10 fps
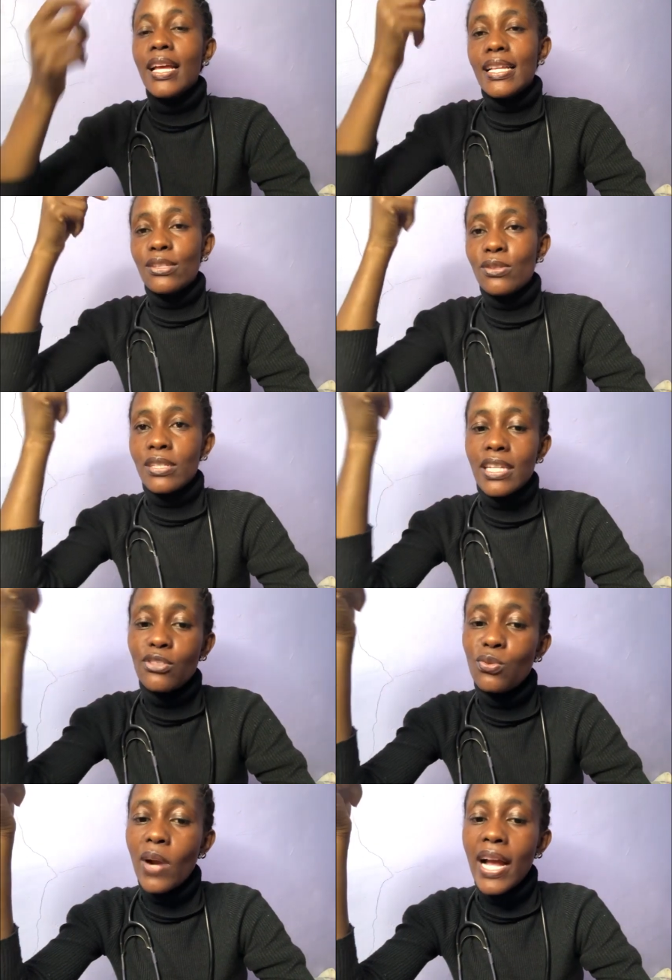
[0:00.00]
So stage
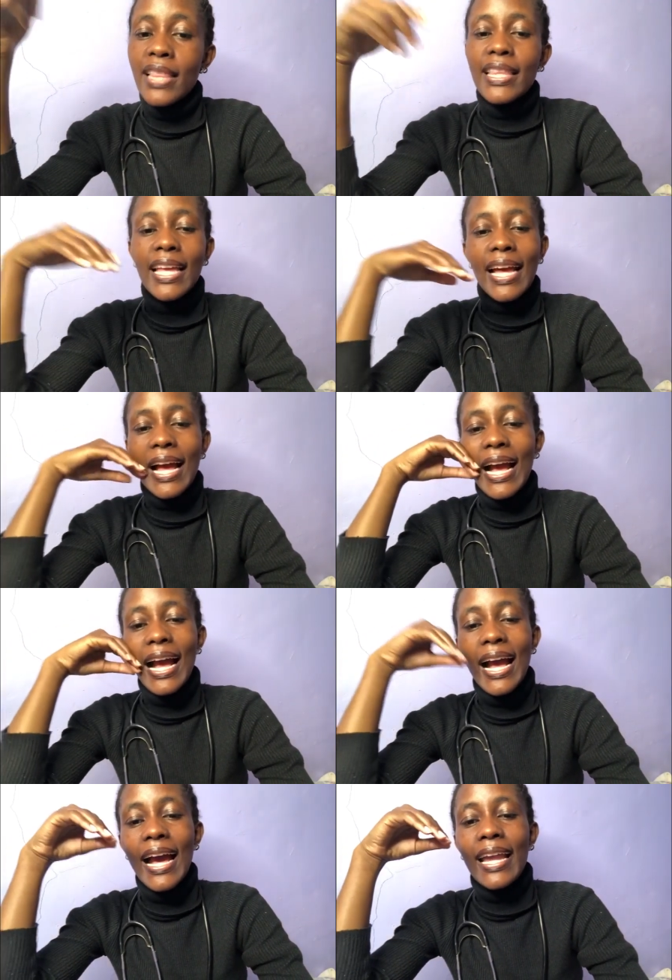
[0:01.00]
1, there
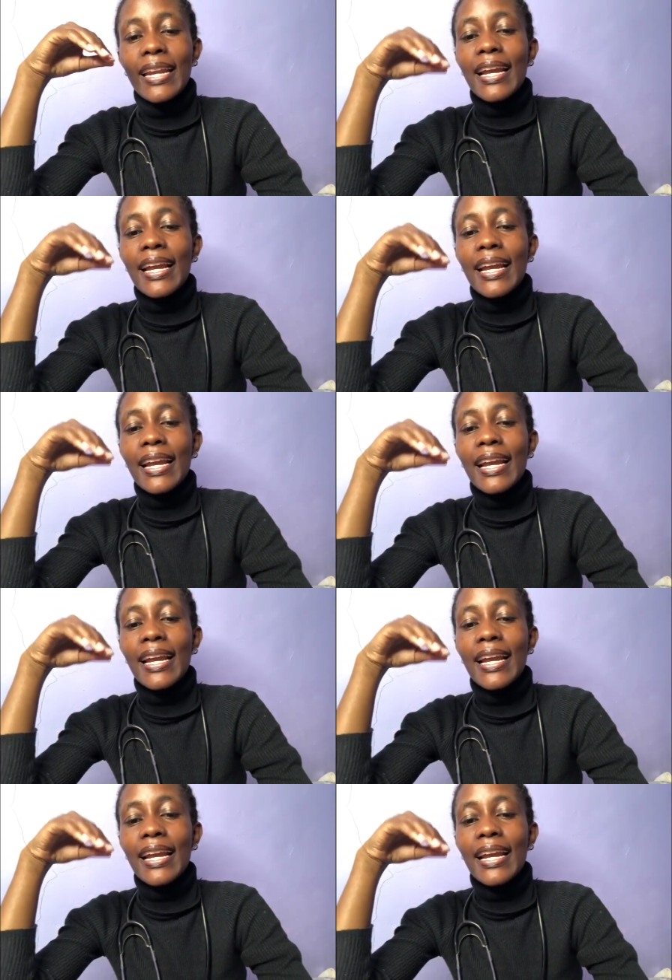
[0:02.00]
are